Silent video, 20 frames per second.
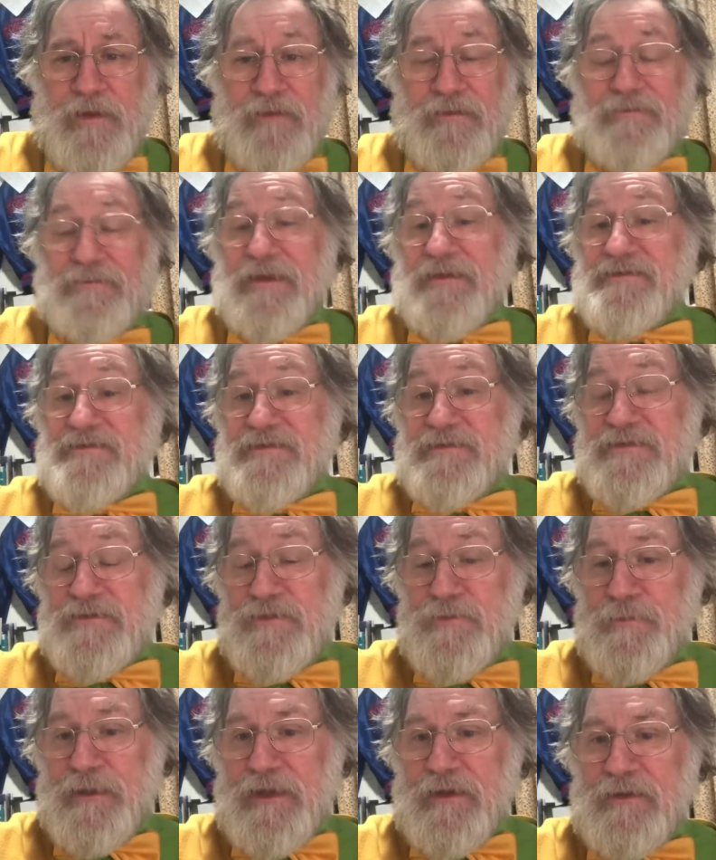That's
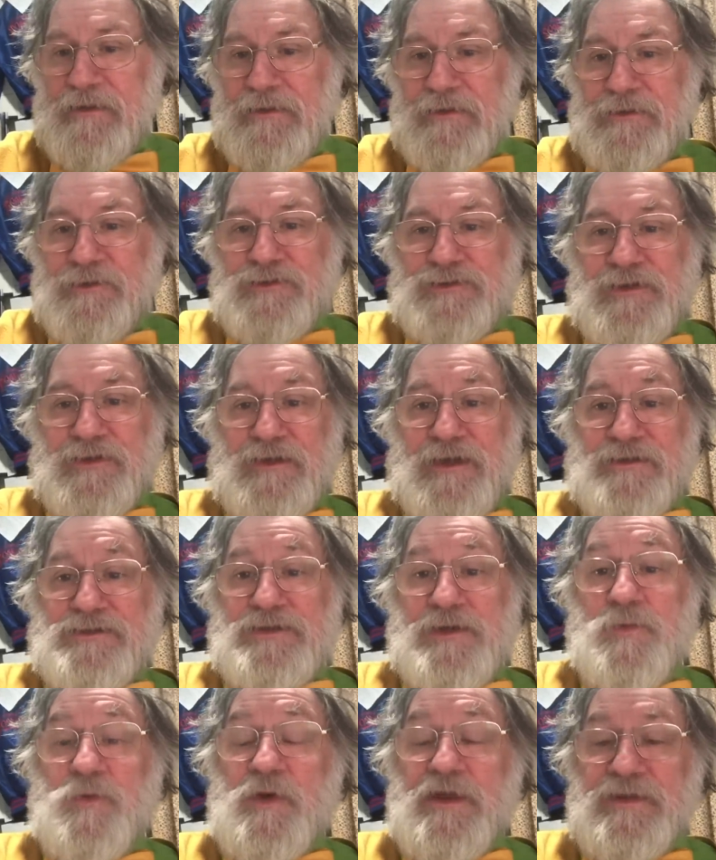assuming she can
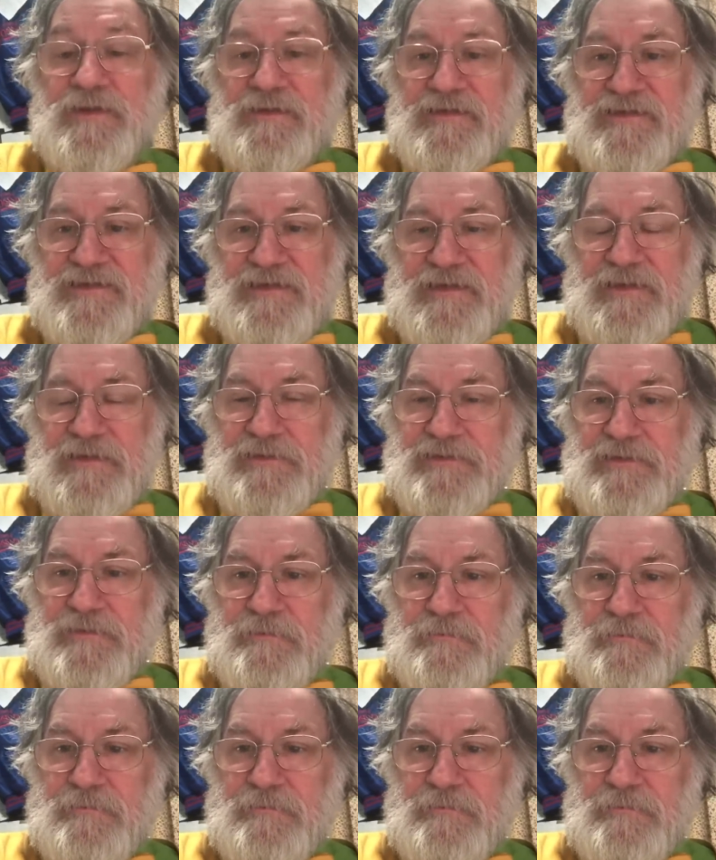actually win the seat.